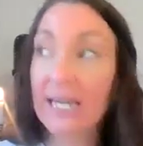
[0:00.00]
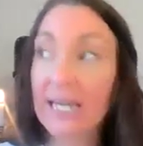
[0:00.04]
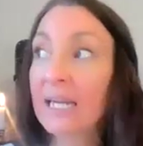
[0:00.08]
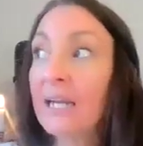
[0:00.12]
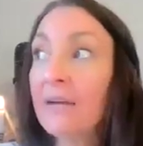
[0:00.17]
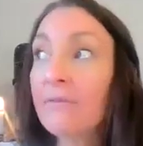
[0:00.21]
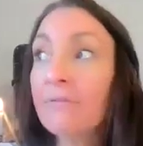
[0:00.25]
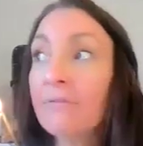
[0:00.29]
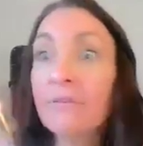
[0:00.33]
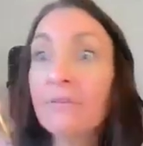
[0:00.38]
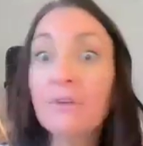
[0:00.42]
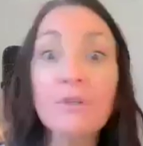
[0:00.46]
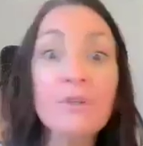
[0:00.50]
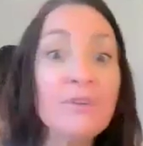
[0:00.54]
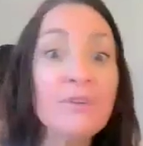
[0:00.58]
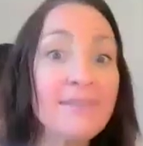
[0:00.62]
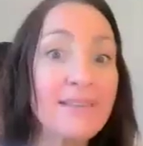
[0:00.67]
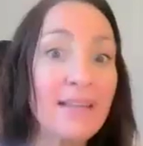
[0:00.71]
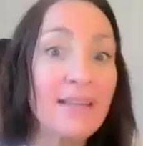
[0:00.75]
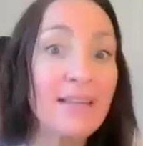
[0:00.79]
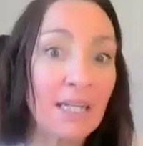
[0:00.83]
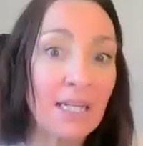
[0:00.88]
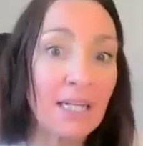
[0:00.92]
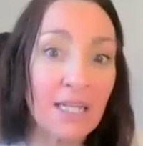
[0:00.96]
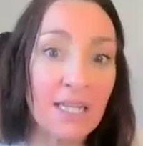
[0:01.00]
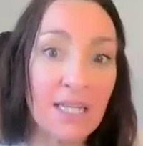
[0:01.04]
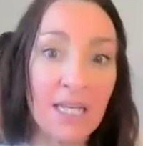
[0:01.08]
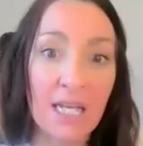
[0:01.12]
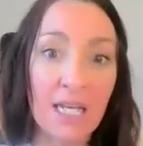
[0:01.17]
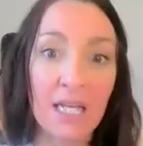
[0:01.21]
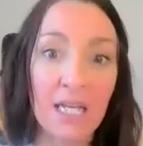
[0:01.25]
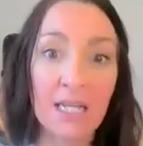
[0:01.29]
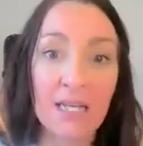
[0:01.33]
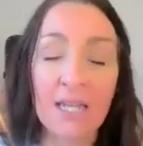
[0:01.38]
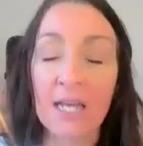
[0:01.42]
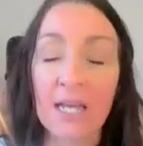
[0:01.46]
If there's
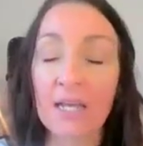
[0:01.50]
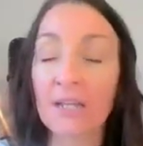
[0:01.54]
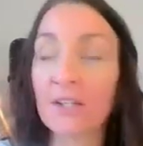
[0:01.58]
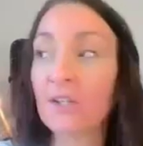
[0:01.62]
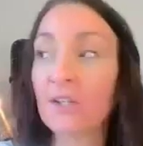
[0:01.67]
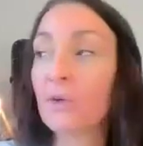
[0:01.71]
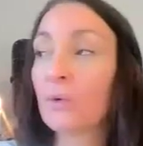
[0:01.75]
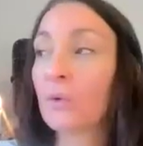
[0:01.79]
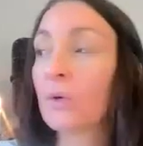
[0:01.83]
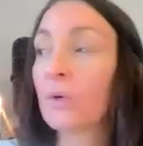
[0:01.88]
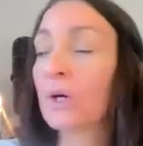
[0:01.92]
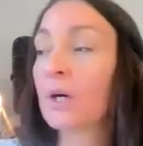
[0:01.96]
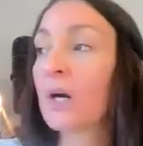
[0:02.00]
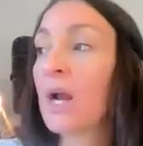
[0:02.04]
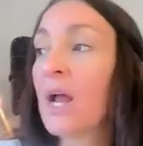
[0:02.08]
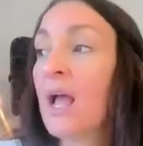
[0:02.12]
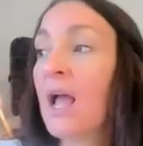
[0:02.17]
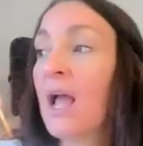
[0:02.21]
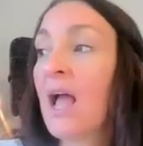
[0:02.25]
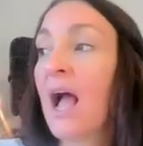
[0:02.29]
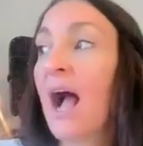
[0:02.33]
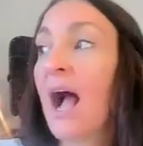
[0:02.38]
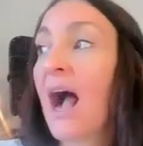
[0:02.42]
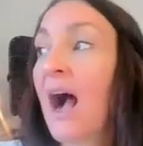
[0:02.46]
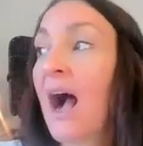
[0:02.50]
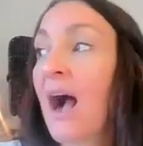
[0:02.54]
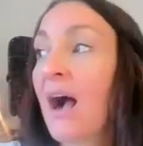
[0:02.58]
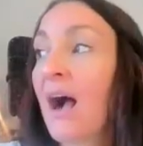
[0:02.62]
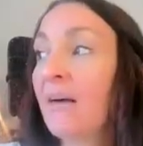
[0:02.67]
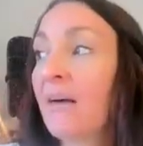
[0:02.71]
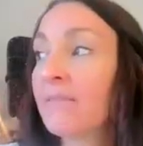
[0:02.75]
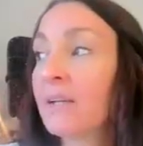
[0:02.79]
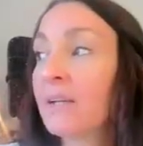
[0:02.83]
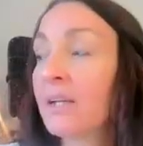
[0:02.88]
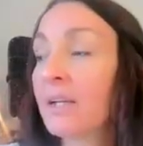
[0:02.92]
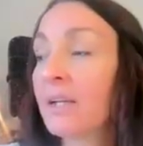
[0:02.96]
anything that you're
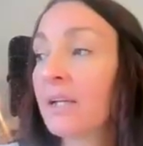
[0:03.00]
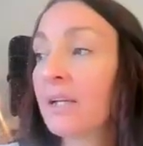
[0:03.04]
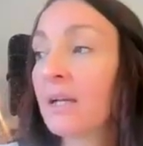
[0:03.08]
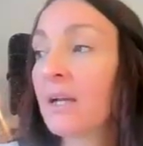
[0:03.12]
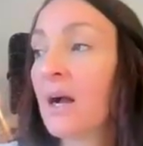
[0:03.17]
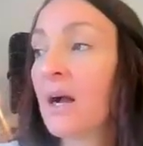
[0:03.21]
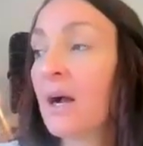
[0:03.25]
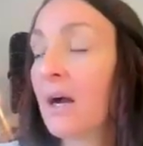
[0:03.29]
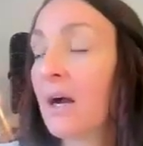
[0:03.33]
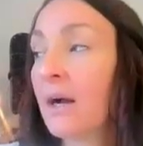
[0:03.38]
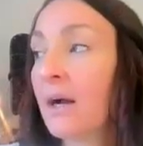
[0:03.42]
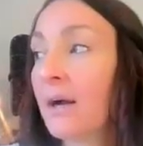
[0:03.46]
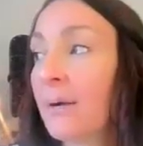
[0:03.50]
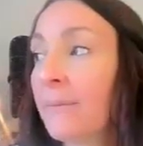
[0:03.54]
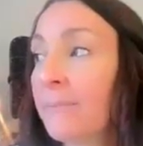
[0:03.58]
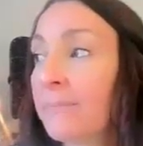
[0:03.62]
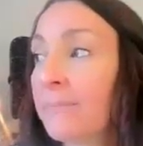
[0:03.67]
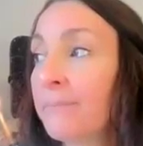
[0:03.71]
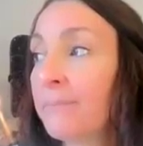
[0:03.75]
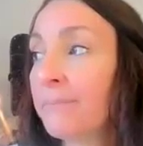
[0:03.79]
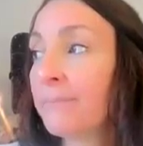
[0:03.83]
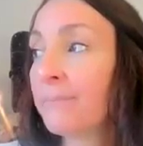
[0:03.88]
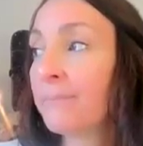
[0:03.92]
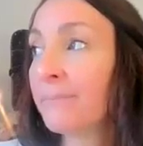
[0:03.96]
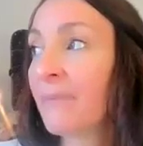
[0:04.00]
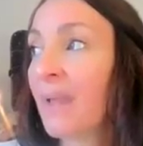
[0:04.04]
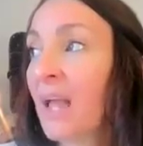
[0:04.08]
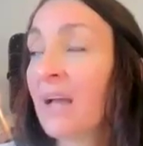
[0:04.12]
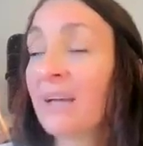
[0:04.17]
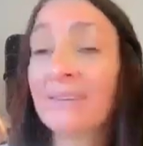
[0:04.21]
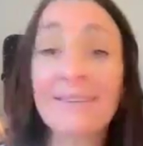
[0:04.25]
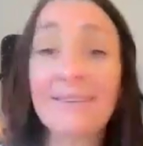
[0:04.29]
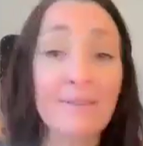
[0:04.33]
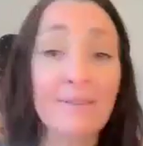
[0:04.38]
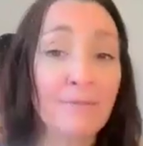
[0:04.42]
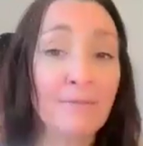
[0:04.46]
having
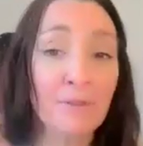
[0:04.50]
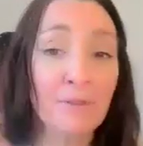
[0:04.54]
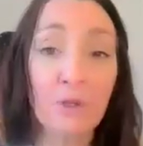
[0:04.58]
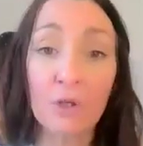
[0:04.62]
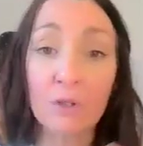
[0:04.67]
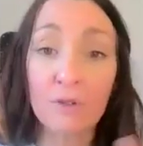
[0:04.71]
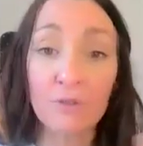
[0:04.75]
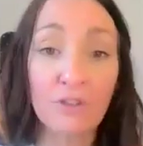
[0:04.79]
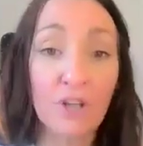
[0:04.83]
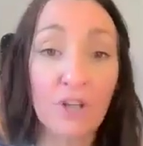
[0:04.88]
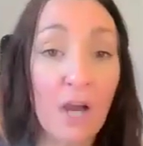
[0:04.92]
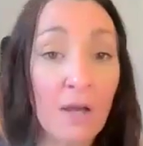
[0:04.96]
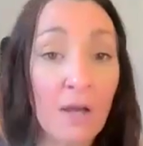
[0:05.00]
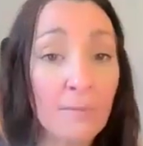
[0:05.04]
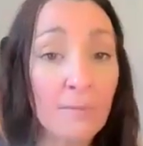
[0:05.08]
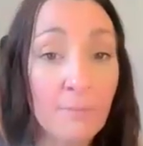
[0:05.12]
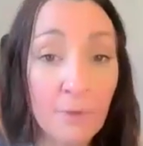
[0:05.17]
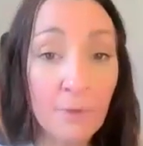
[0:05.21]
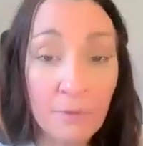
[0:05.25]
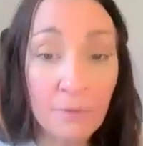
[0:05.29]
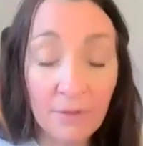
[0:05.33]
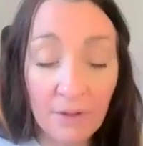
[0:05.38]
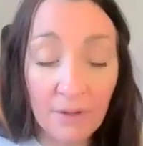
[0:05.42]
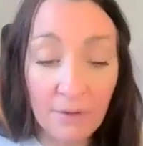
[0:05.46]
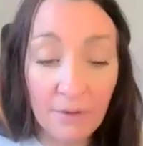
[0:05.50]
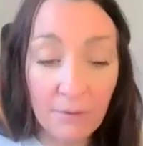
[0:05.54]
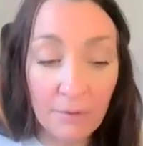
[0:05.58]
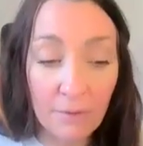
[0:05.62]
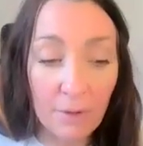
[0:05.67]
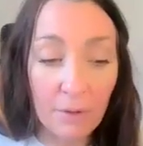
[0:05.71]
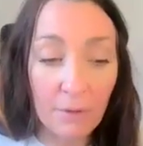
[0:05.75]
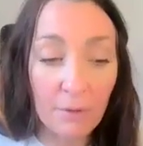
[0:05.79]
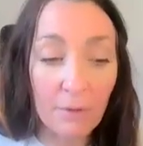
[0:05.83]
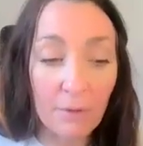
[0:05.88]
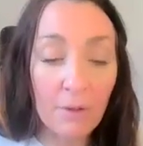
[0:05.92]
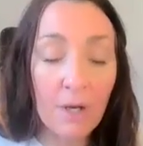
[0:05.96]
a difficult time moving
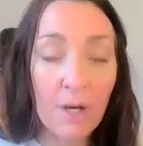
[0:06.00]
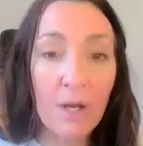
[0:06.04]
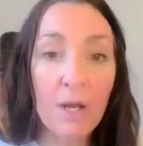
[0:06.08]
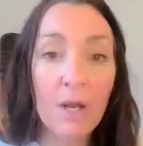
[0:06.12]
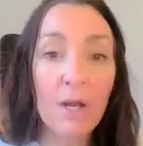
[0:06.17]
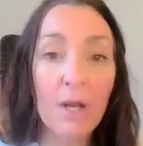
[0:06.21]
through,